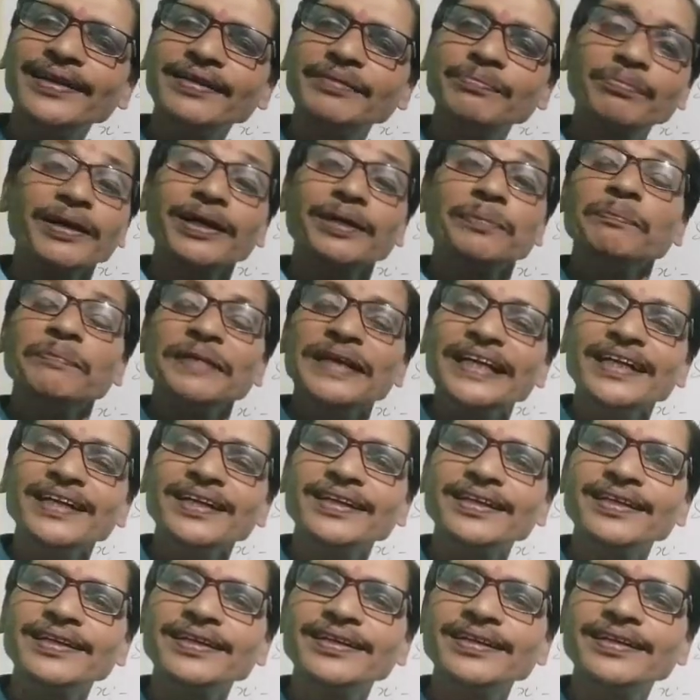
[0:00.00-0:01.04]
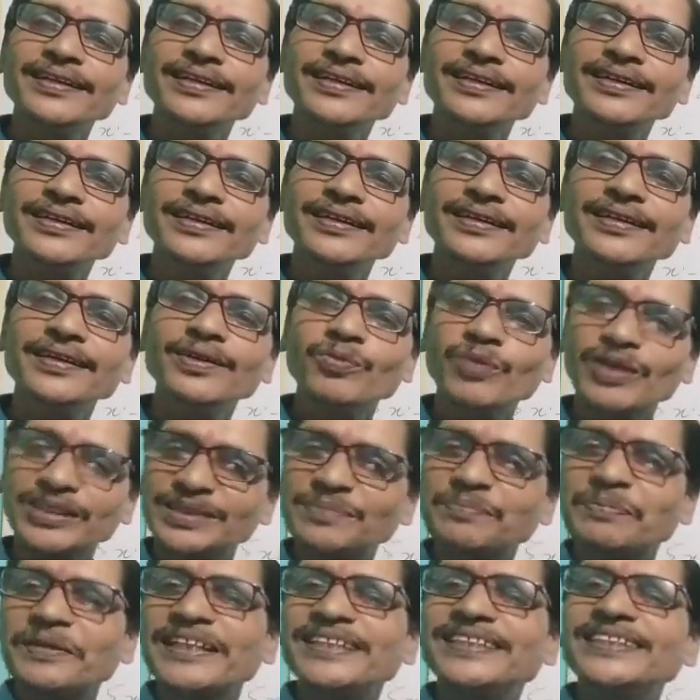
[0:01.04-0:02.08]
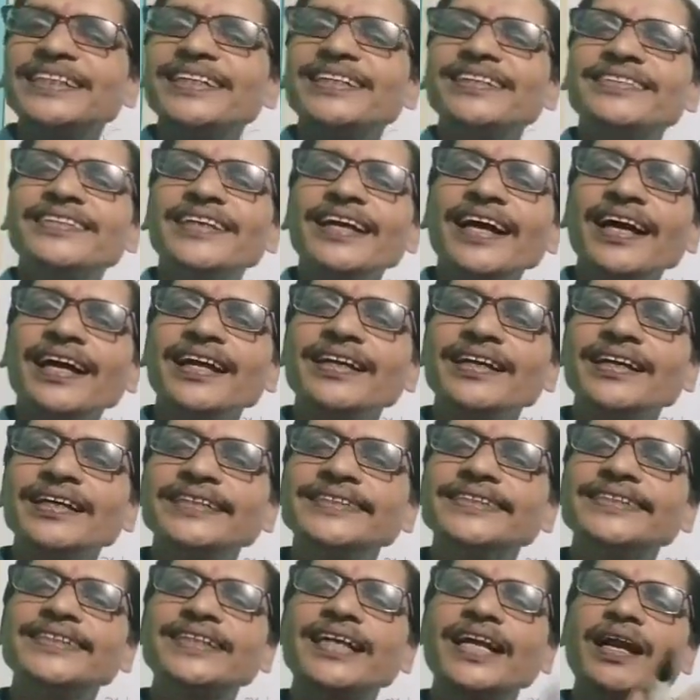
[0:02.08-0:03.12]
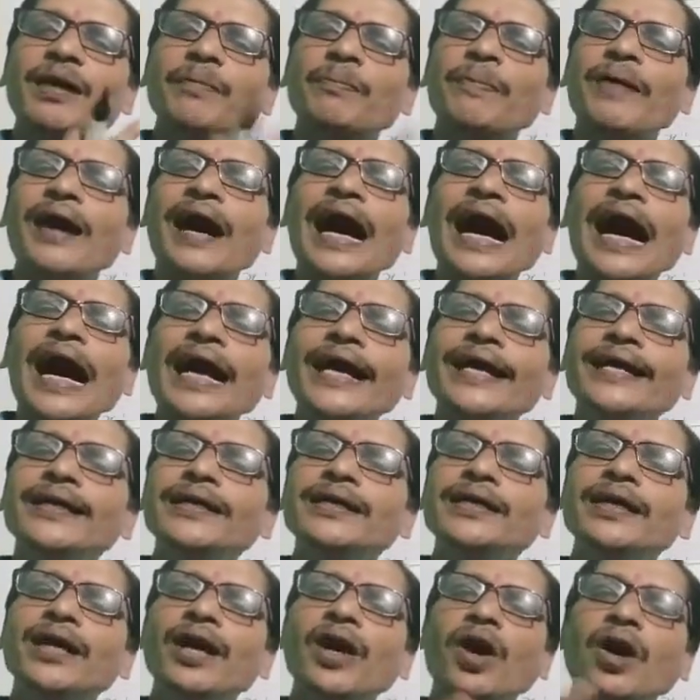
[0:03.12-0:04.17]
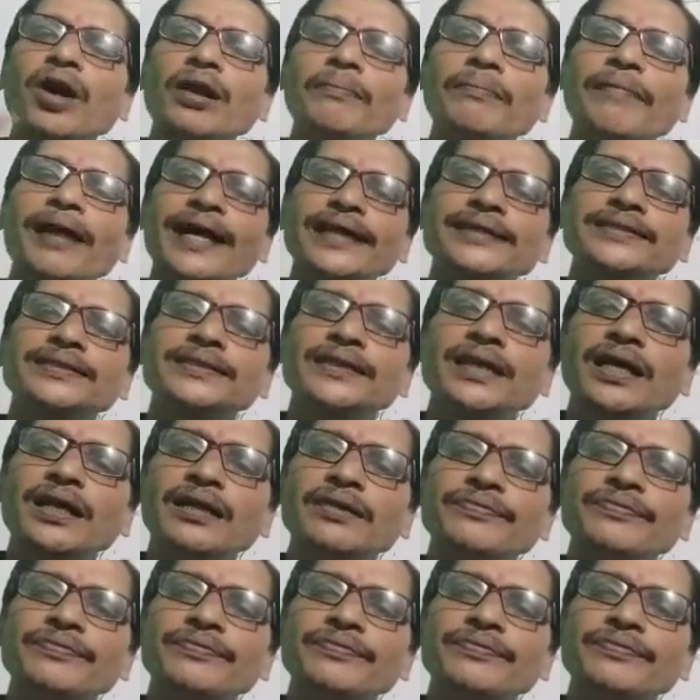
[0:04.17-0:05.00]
but me was present there instead of I or myself.